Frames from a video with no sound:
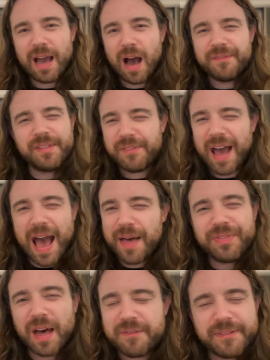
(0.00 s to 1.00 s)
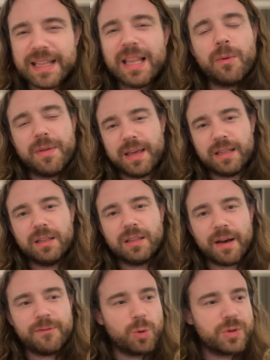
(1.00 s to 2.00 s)
I've never had that feeling with England.
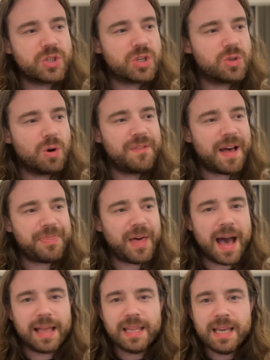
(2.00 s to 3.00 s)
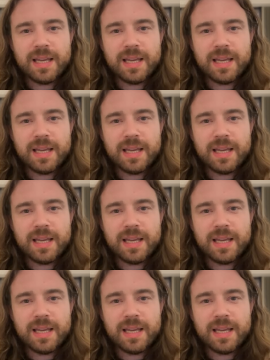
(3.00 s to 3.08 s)
I've always just sort of had that,